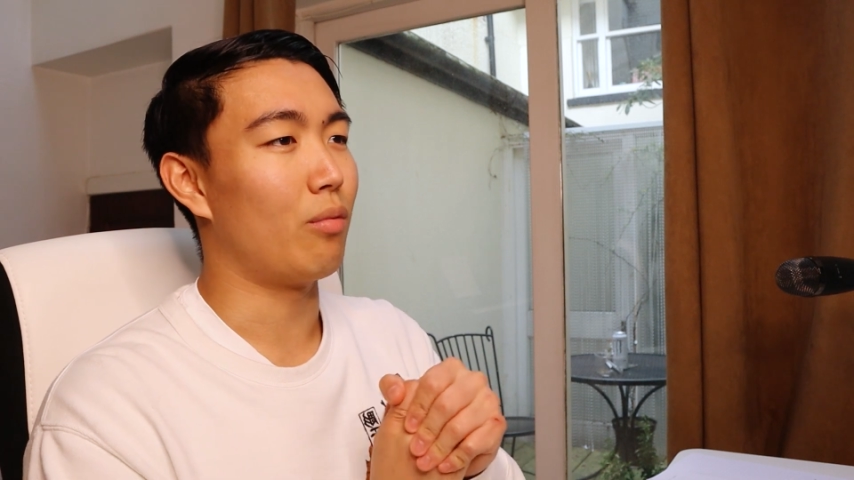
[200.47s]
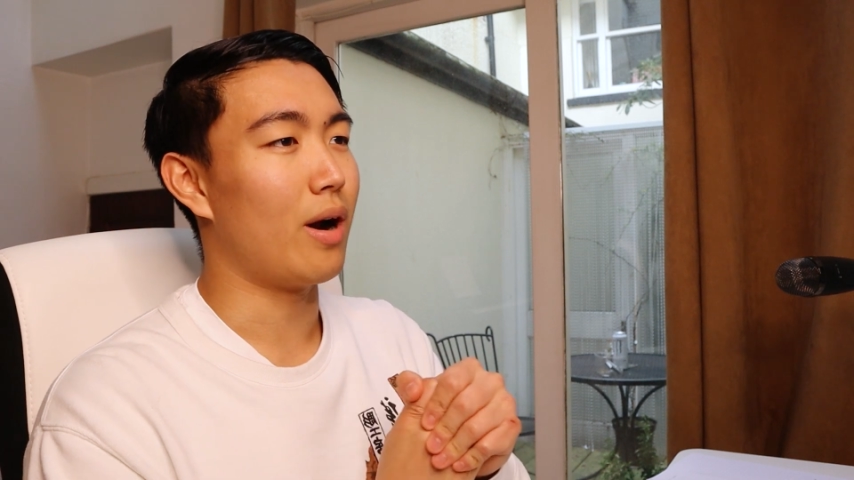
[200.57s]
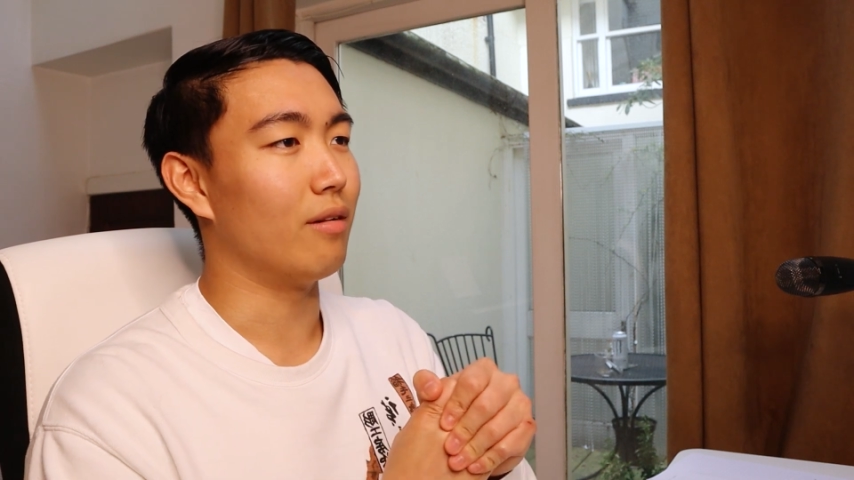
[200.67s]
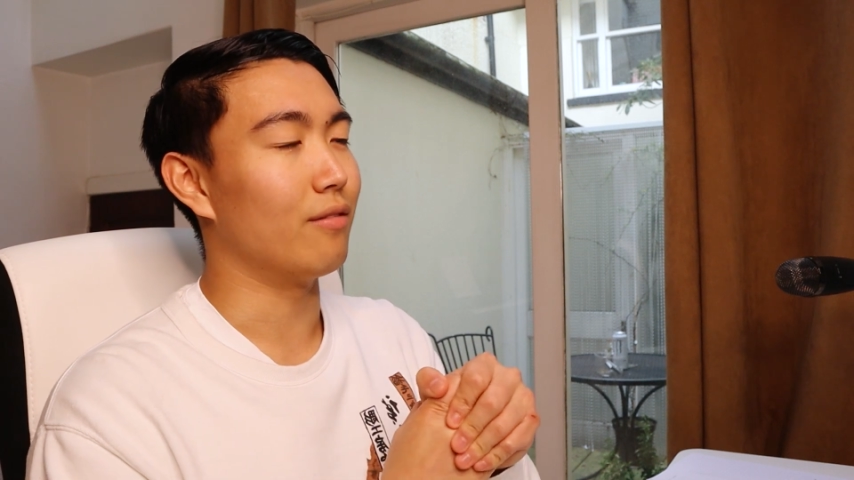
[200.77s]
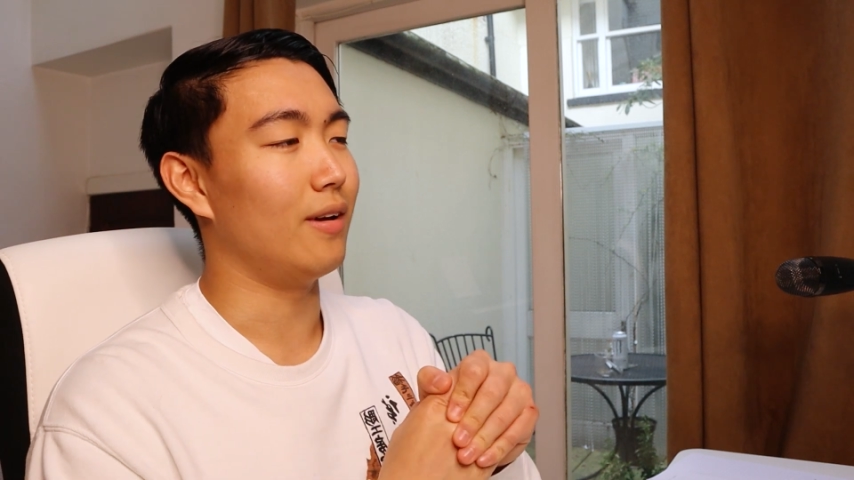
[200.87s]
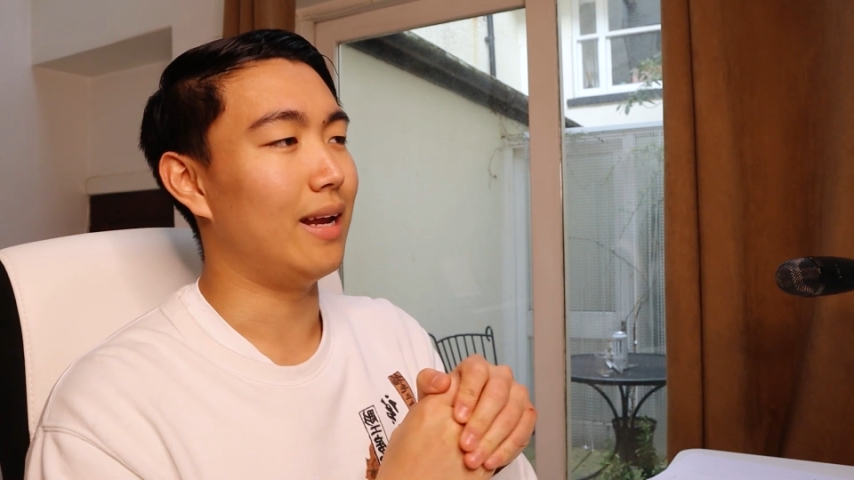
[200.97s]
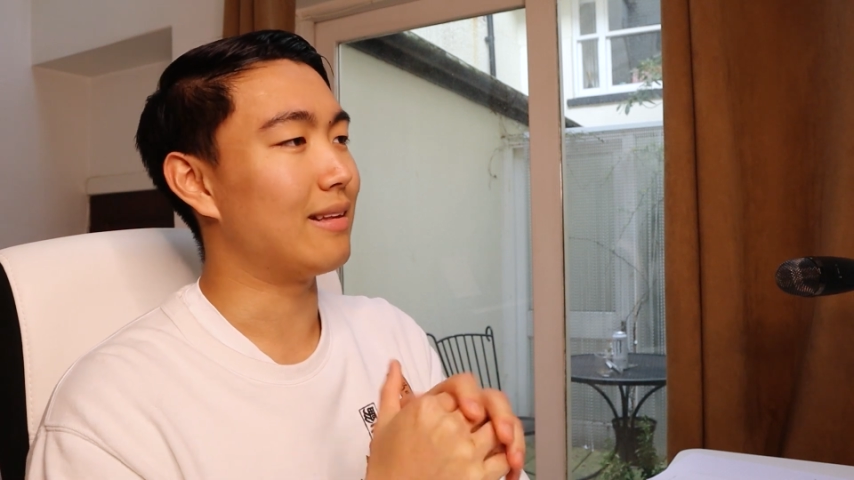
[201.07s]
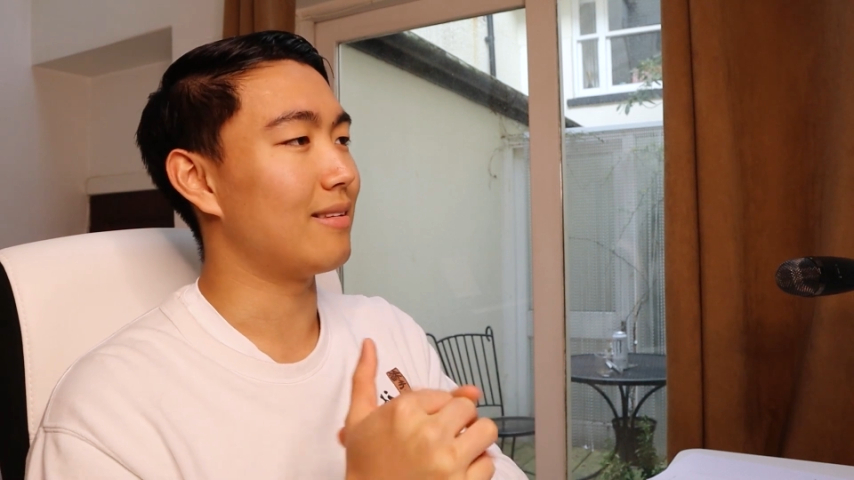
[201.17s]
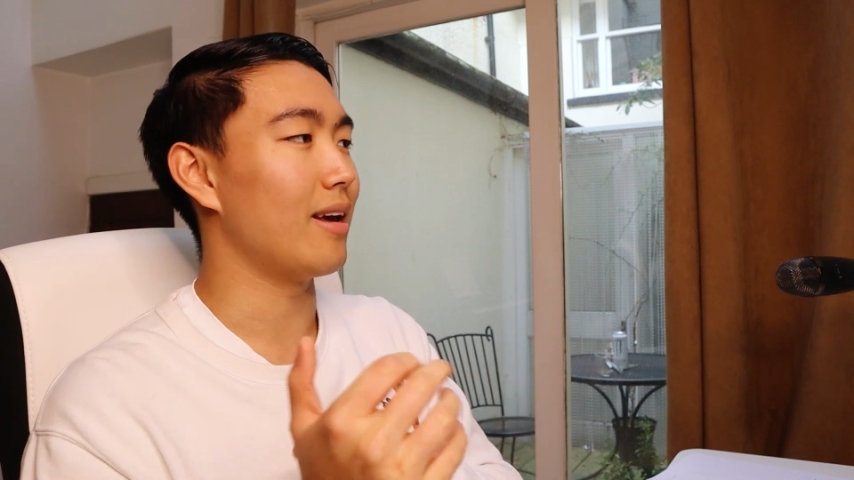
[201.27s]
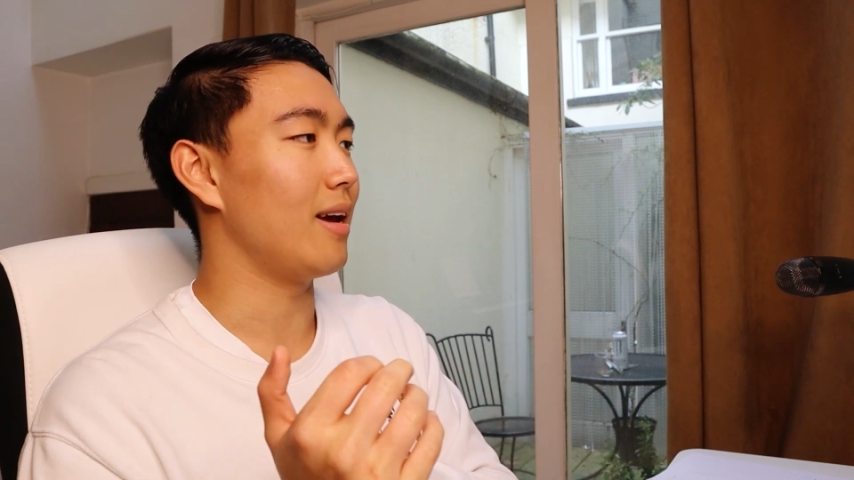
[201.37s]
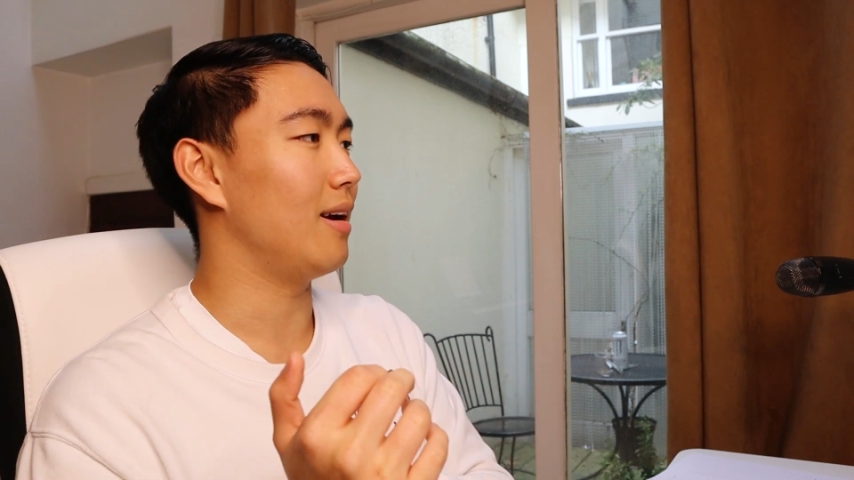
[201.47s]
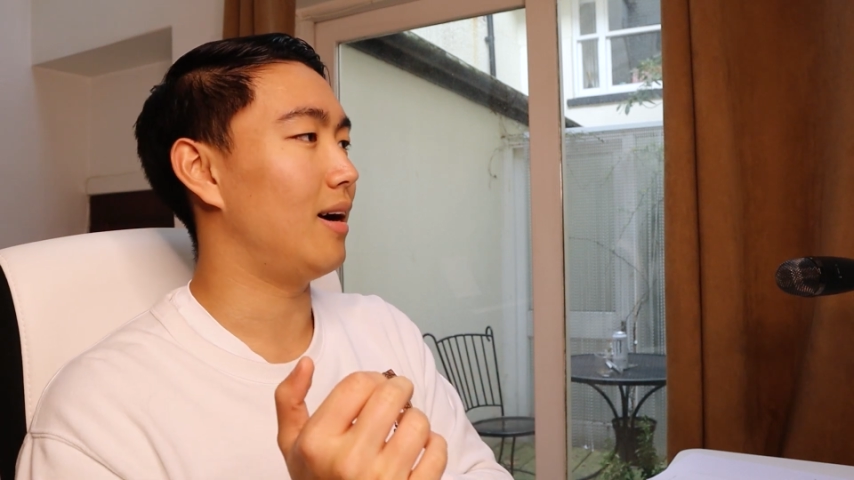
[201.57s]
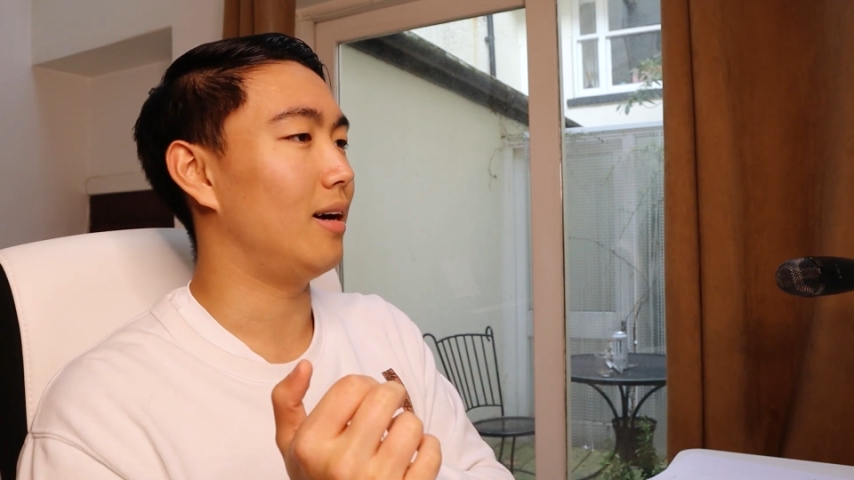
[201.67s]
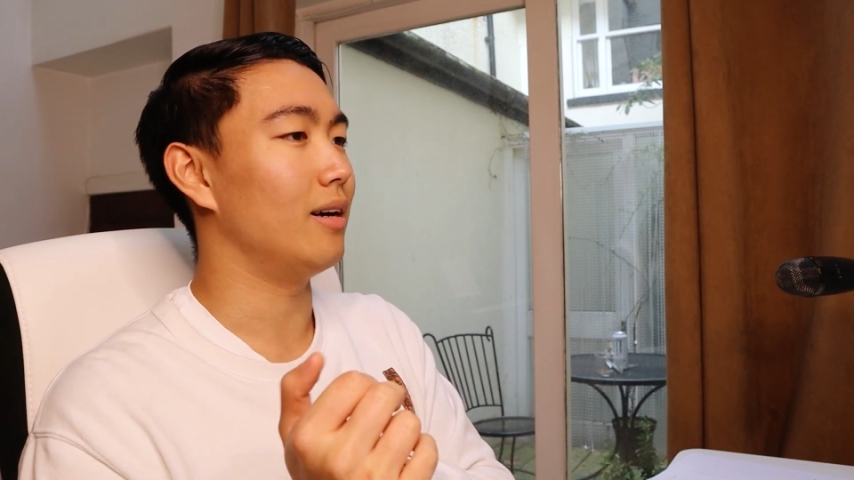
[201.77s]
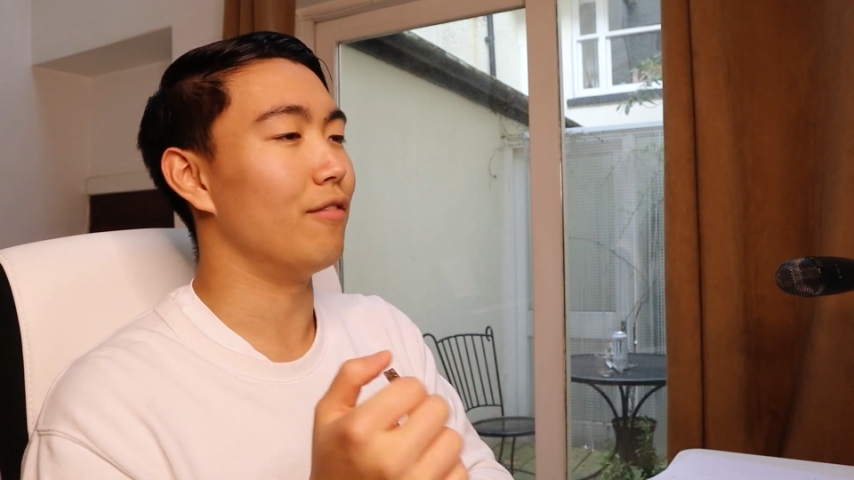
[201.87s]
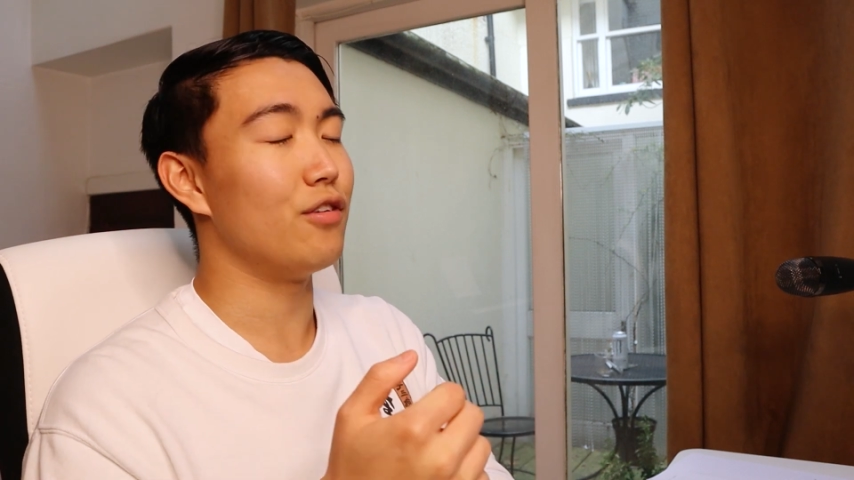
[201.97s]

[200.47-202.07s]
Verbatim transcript: around for let's say uh,